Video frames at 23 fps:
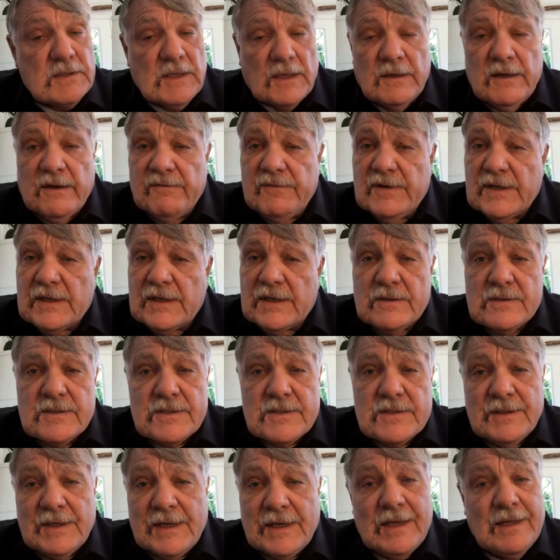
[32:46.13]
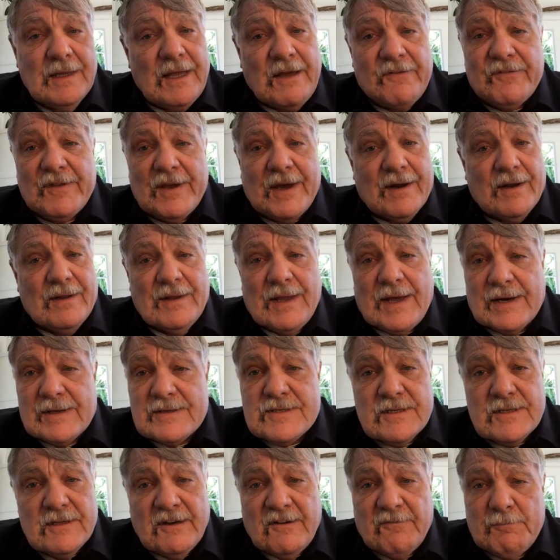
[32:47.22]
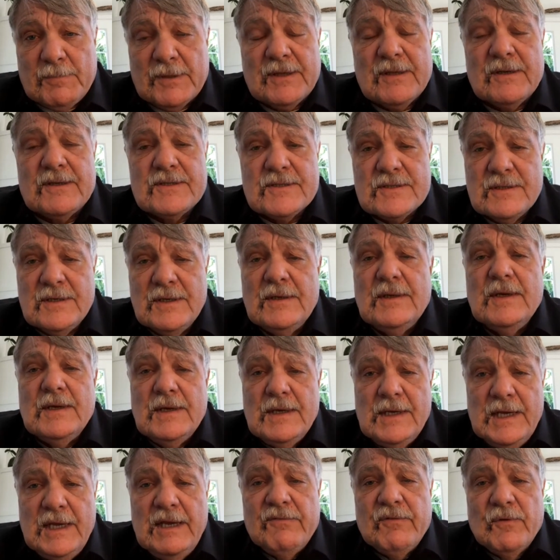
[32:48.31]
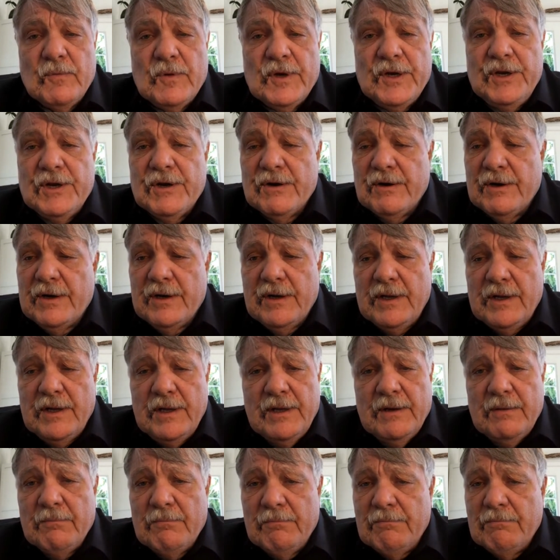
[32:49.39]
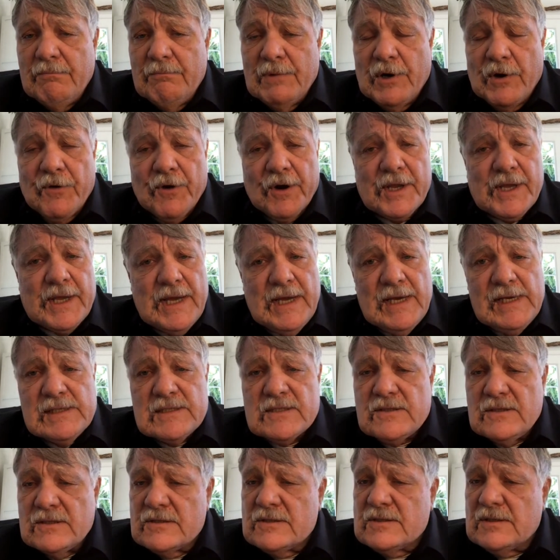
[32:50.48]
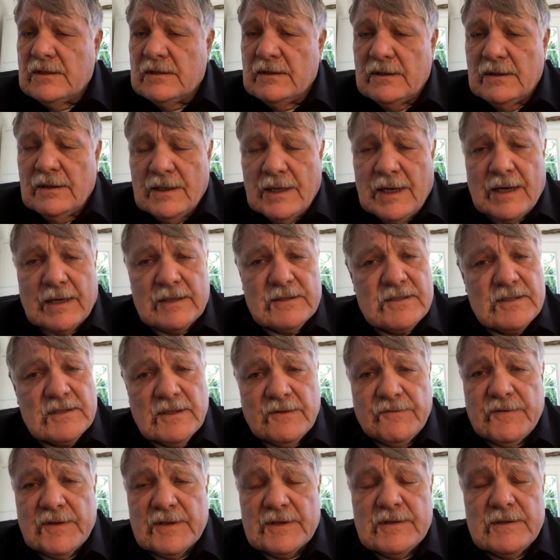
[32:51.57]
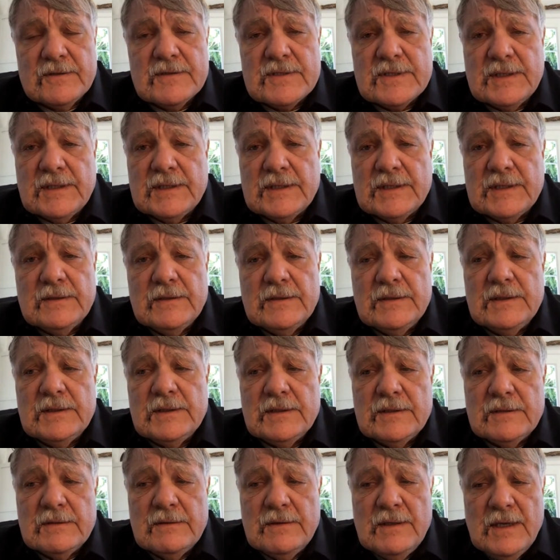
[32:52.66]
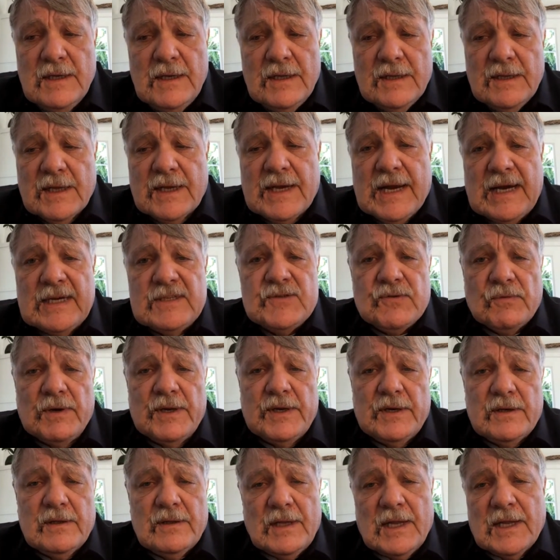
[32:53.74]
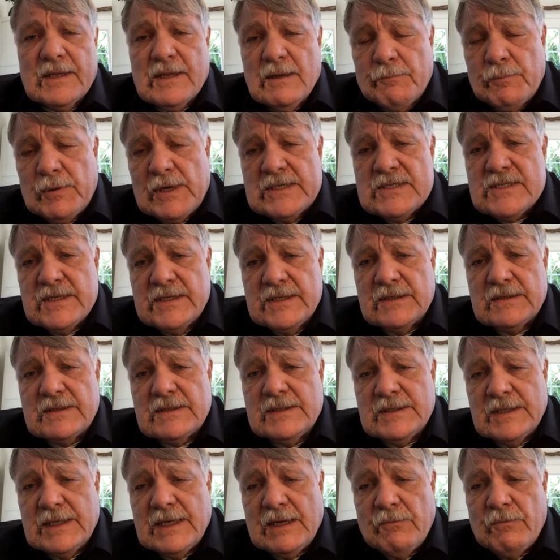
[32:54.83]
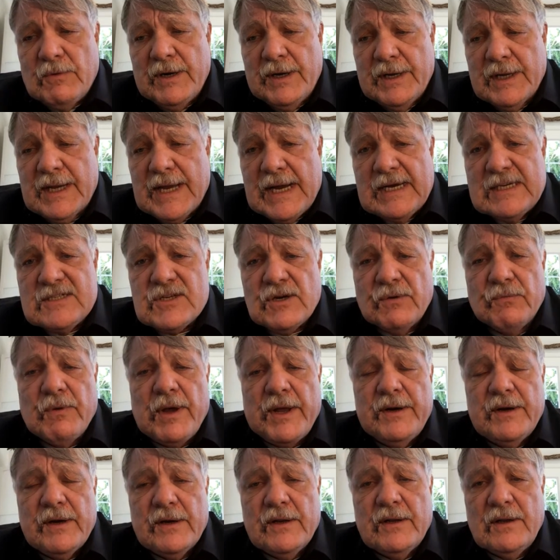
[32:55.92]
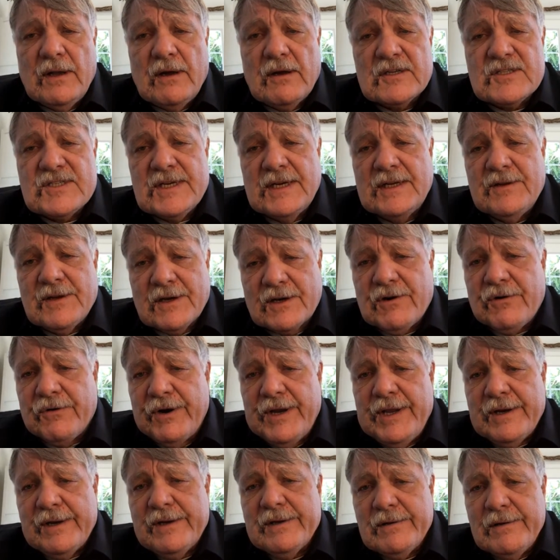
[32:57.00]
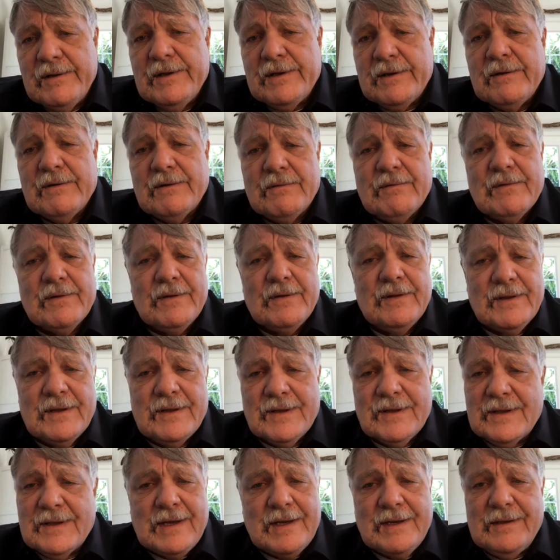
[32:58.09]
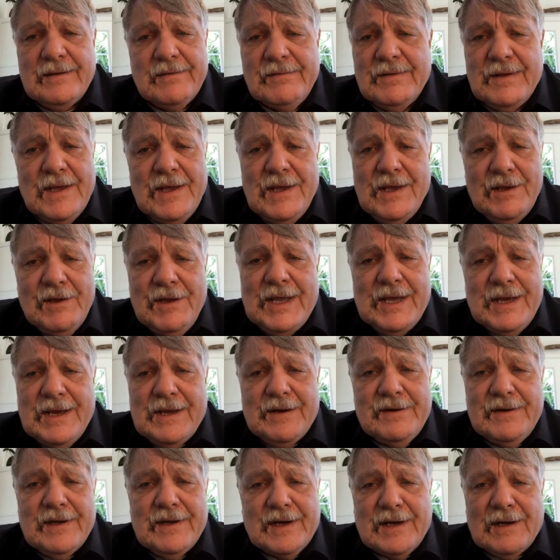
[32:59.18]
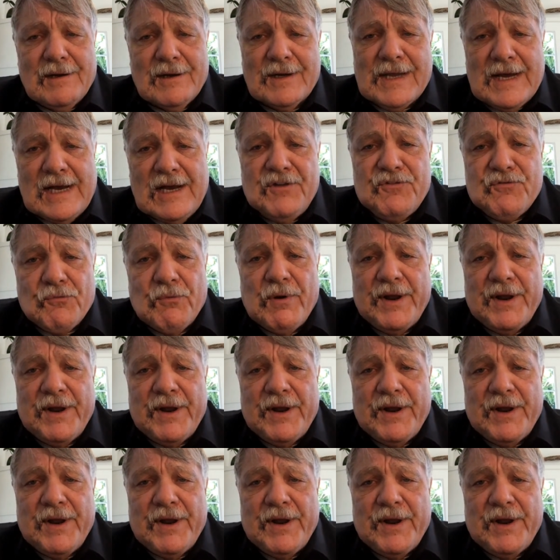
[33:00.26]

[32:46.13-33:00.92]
A ton of it goes in there. I left out a lot of stuff, but there's, even when you're in motorcades, there's a lot of stuff that goes on, The guys running it like the president, when the guys are running alongside the Korean, guy, he had guys